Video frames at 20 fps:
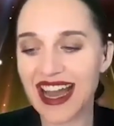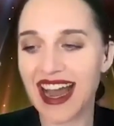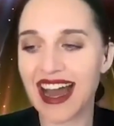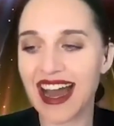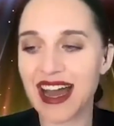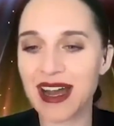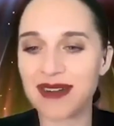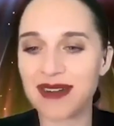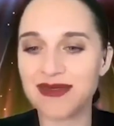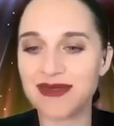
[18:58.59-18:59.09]

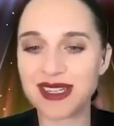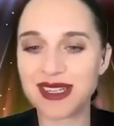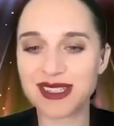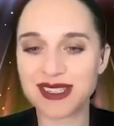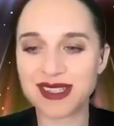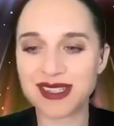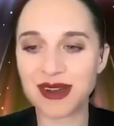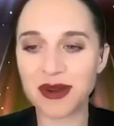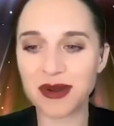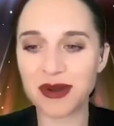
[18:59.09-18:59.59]
Um,
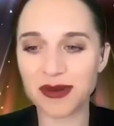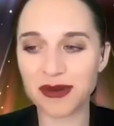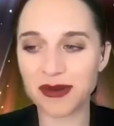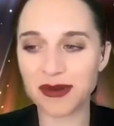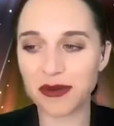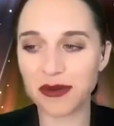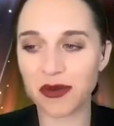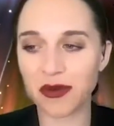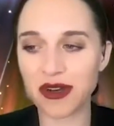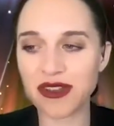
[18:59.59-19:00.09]
so
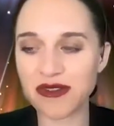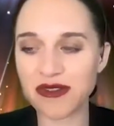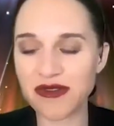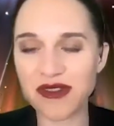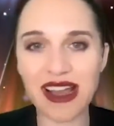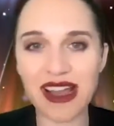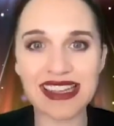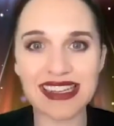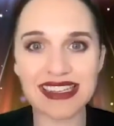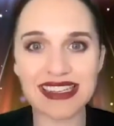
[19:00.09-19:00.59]
when you
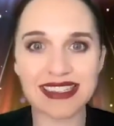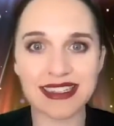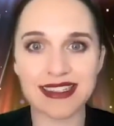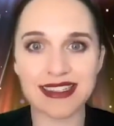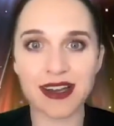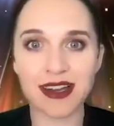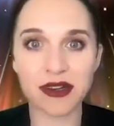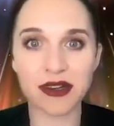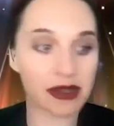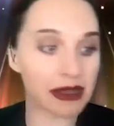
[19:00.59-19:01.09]
find these things
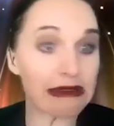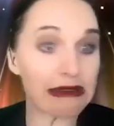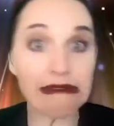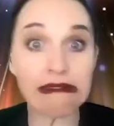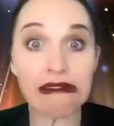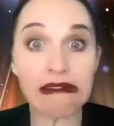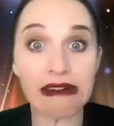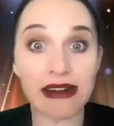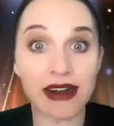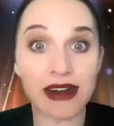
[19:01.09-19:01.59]
out, you're like,
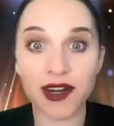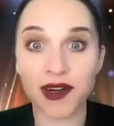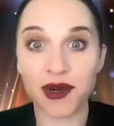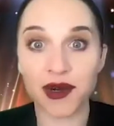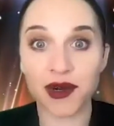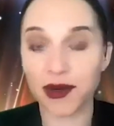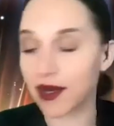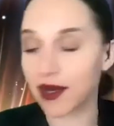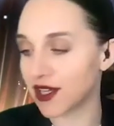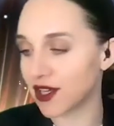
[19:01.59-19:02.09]
uh
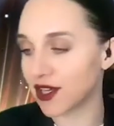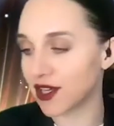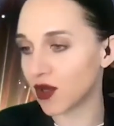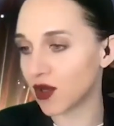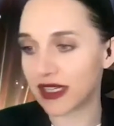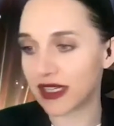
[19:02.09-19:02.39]
oh, you know,